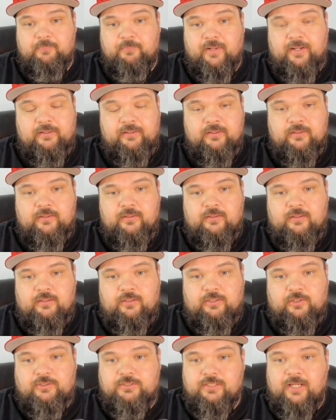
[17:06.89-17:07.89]
But
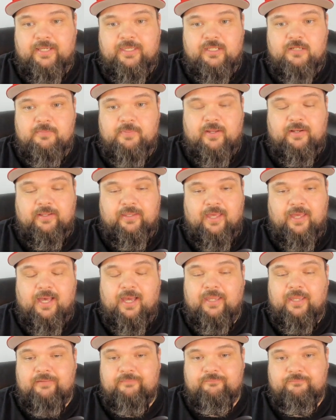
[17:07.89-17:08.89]
you're talking about a
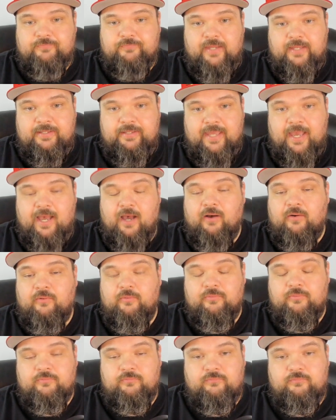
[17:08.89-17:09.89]
guy that
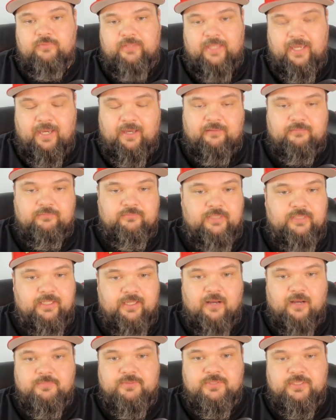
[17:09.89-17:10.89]
now, he
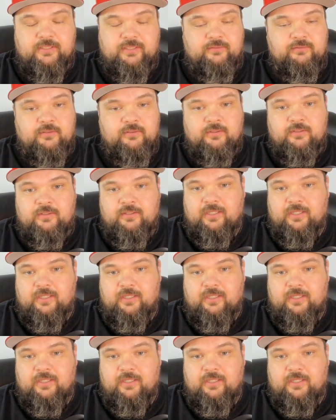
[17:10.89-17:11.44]
comes in and